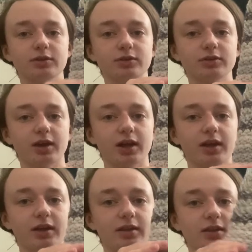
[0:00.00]

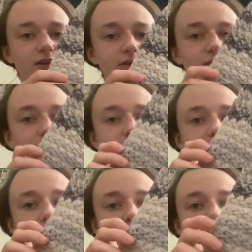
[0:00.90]
gray. Then I only
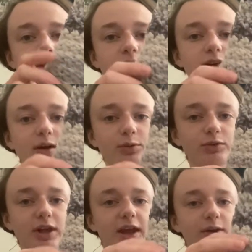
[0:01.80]
had, I was
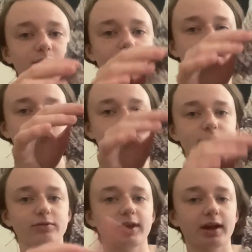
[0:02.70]
running out of
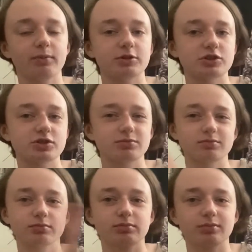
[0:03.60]
like how much
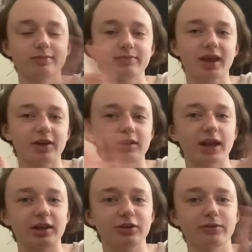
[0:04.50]
I could
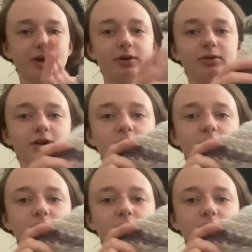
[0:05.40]
get in a row.